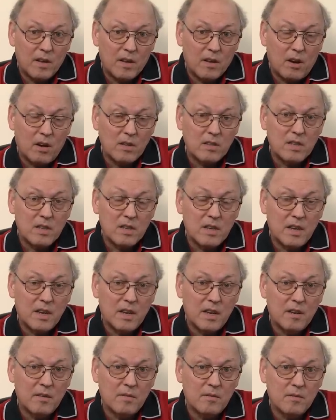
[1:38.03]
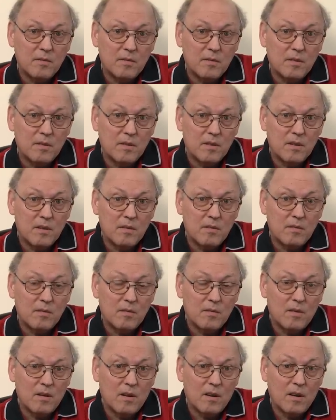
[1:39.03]
constantly
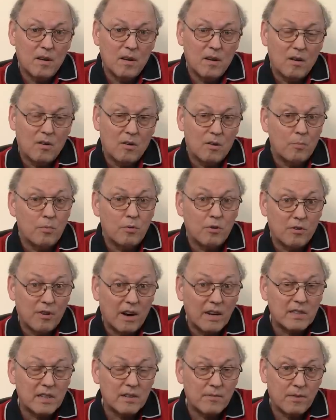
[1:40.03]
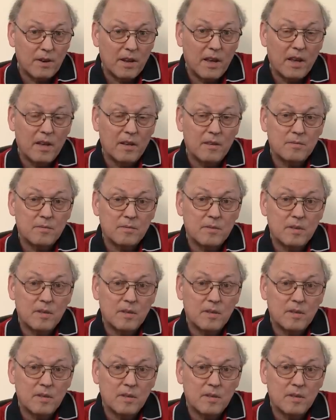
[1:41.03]
or progressively